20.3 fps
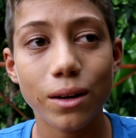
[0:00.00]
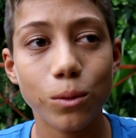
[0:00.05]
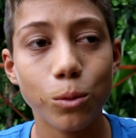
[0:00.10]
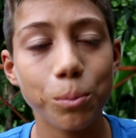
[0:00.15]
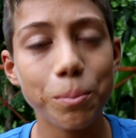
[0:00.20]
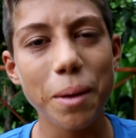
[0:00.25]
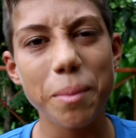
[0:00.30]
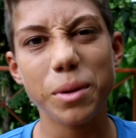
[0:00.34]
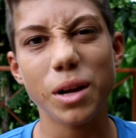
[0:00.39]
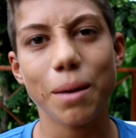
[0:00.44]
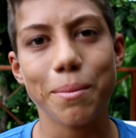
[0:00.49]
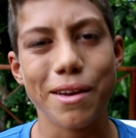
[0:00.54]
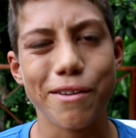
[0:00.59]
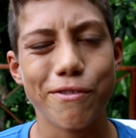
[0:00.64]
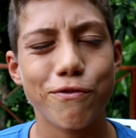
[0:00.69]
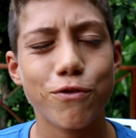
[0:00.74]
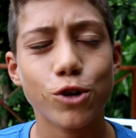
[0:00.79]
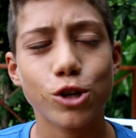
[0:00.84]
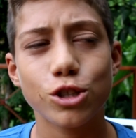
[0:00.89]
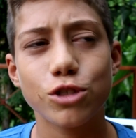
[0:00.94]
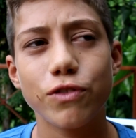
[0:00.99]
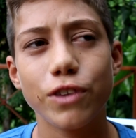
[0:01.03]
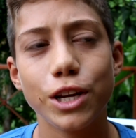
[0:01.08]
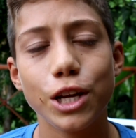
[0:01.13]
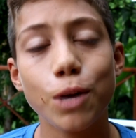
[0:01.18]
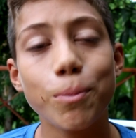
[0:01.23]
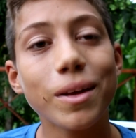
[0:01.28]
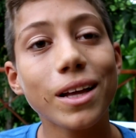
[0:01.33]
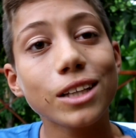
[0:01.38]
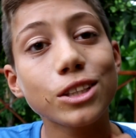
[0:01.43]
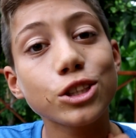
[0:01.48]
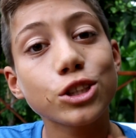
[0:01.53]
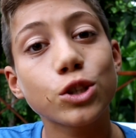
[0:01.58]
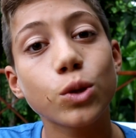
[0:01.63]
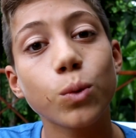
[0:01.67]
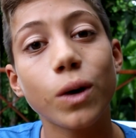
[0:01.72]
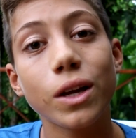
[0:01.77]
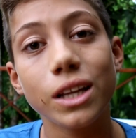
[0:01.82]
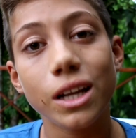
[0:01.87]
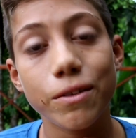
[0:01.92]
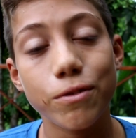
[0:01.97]
Well, maybe not my first video, but that's just the
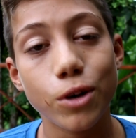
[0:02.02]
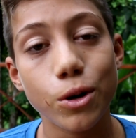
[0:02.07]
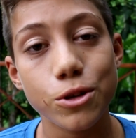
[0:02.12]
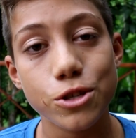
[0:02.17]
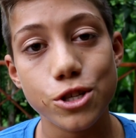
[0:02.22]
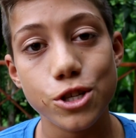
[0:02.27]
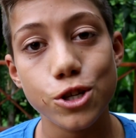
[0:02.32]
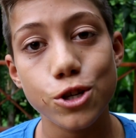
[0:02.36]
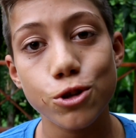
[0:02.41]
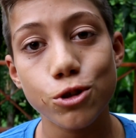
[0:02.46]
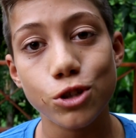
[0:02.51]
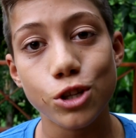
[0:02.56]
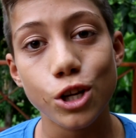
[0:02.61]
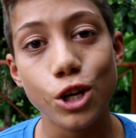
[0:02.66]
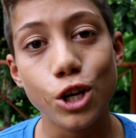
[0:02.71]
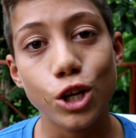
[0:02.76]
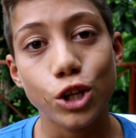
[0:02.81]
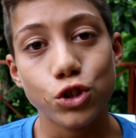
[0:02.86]
one that I've always used.